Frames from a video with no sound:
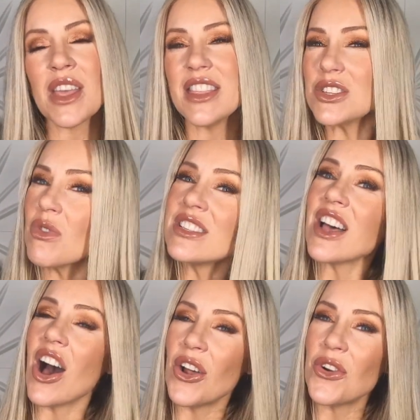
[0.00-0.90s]
This runs
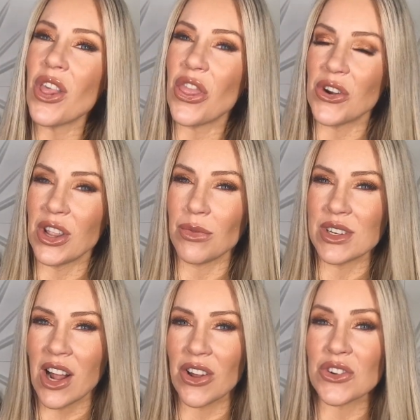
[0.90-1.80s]

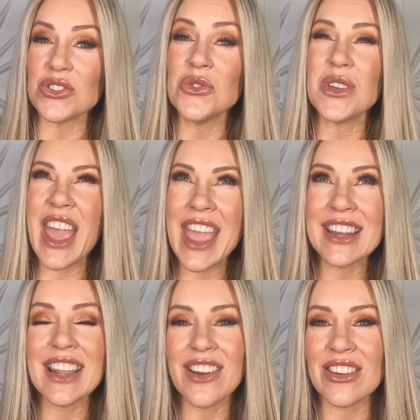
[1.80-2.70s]
$133. You
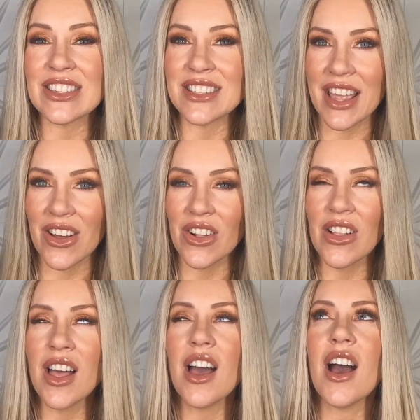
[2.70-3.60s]
can get it on
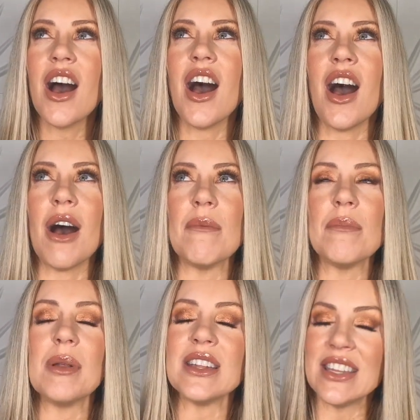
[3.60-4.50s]
sale,
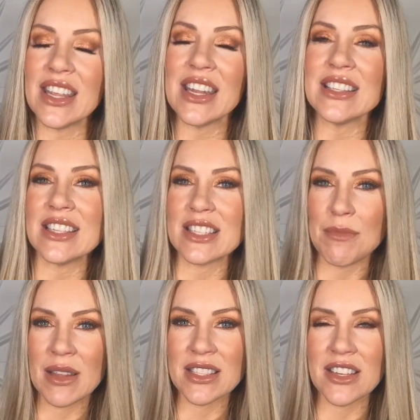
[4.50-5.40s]
but it is
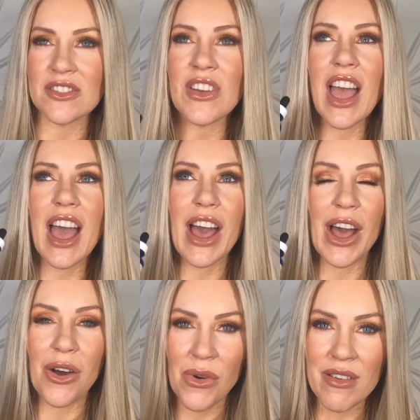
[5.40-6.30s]
expensive.
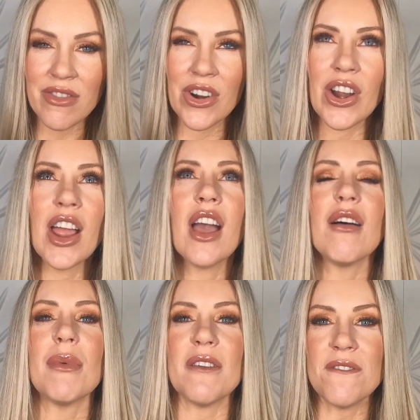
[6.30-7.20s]
However,
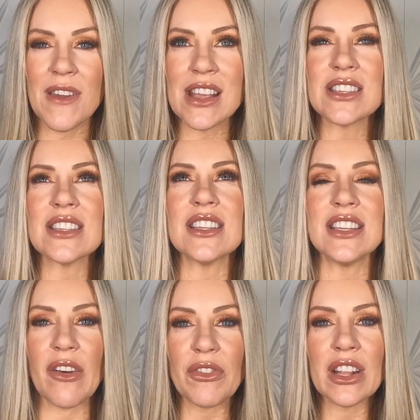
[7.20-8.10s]
my face
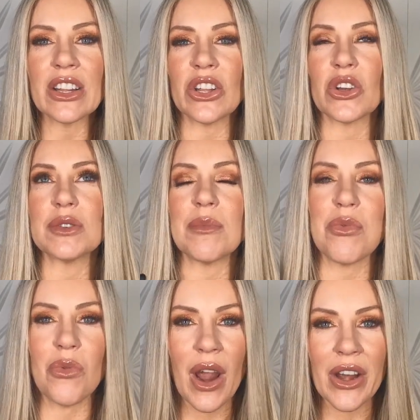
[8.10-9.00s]
definitely looked
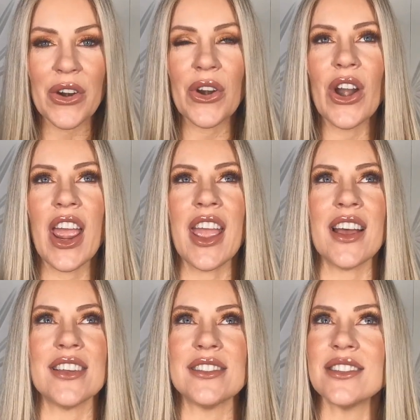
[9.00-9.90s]
brighter
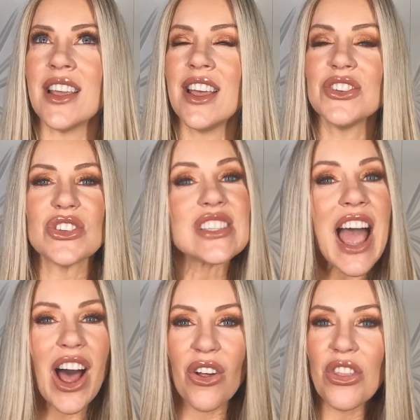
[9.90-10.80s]
and just
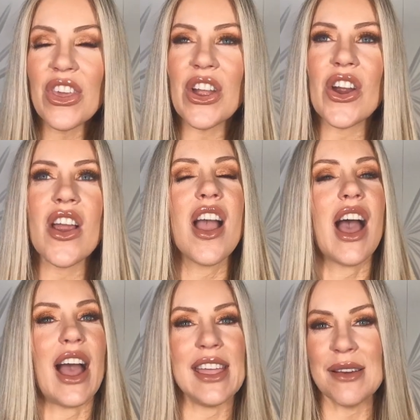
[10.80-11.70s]
healthier.
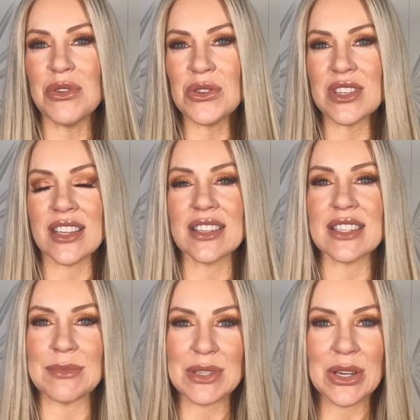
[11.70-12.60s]
I am using
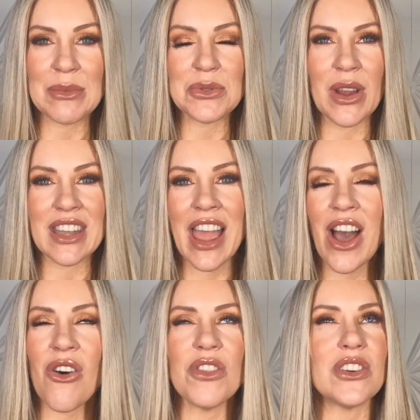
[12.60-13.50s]
some serums right
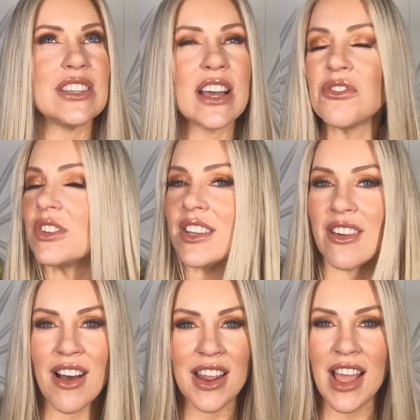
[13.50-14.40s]
now. They're definitely
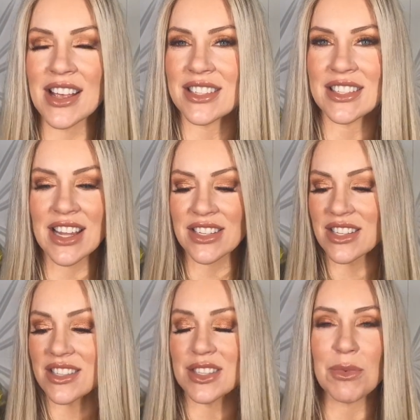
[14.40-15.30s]
not as intense.
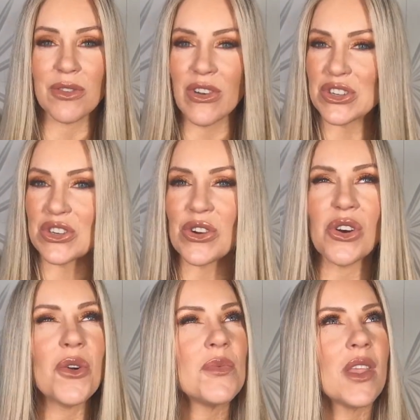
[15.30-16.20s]
This is professional.